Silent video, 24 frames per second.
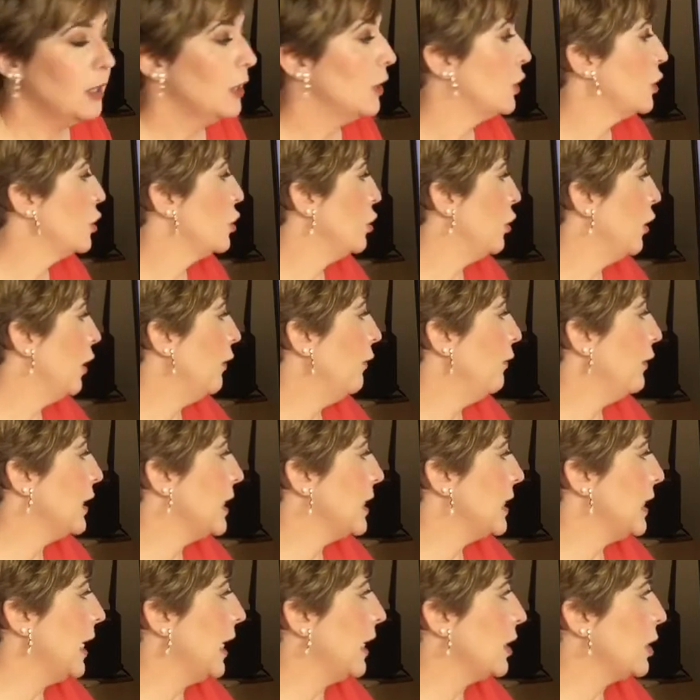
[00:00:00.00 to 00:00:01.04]
So if it's
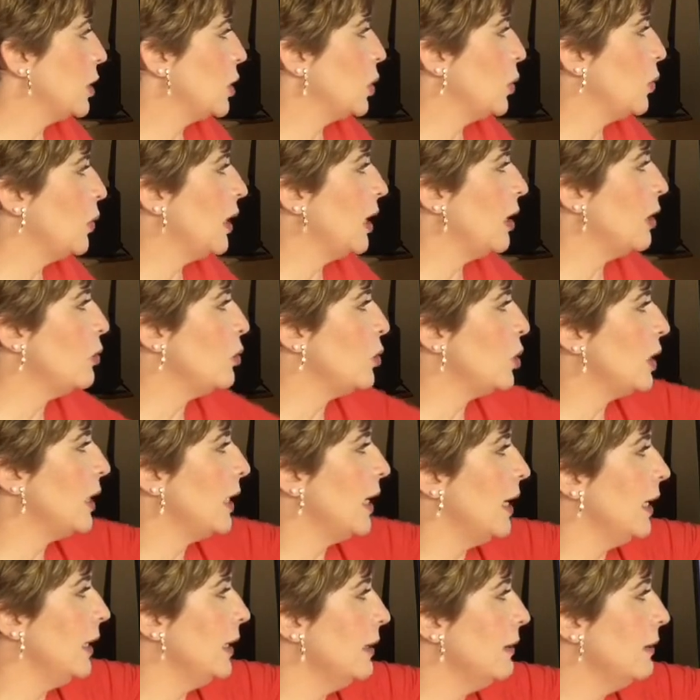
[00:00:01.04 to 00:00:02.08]
next to the ocean,
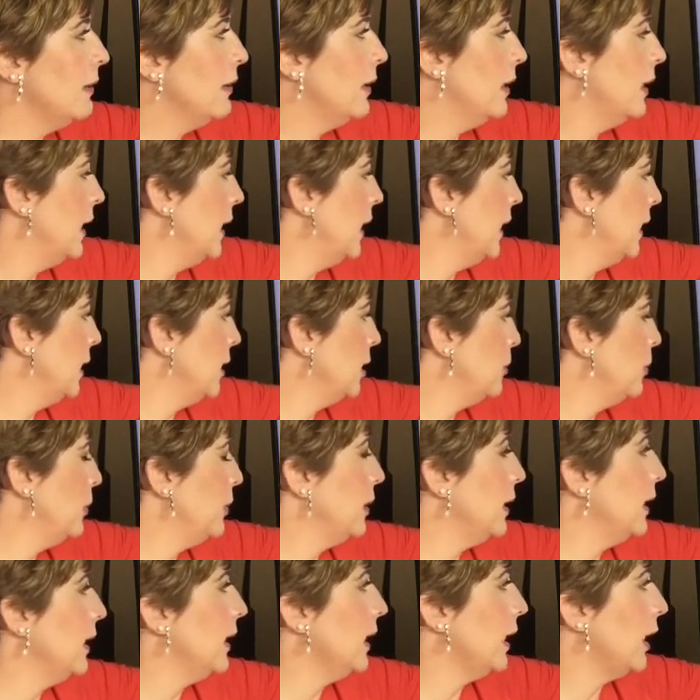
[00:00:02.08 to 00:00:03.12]
it's
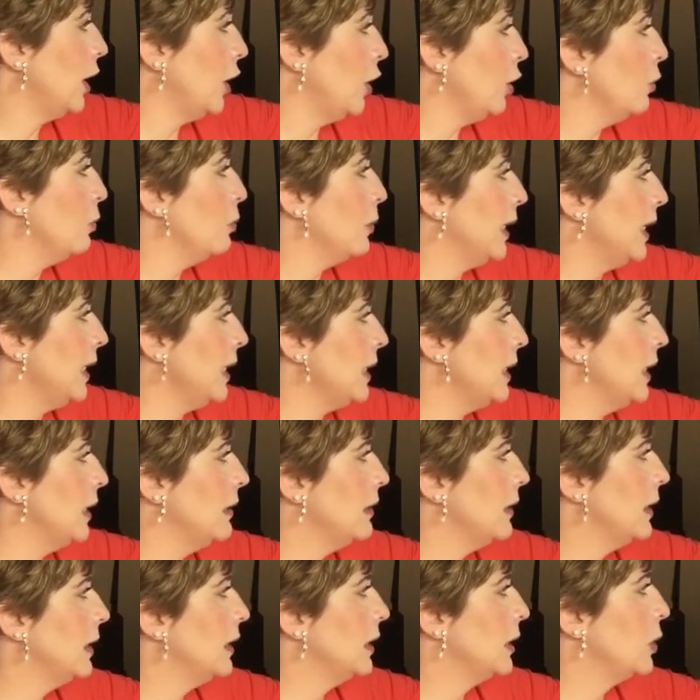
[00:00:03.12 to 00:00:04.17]
humid.
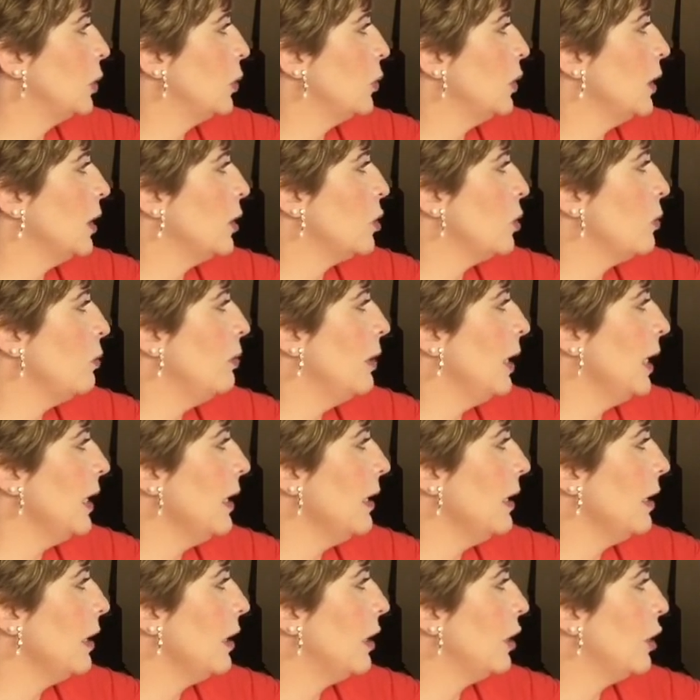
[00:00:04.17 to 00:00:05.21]
It's going to be
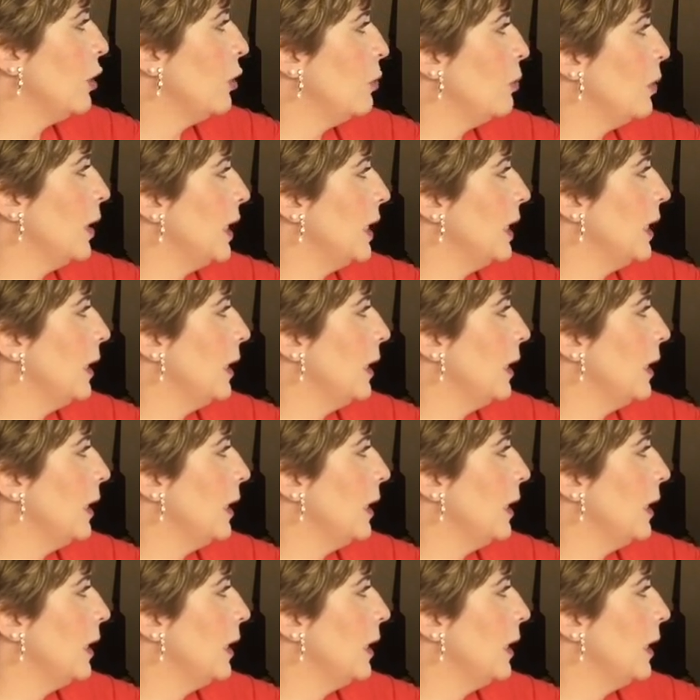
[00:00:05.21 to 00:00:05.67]
humid.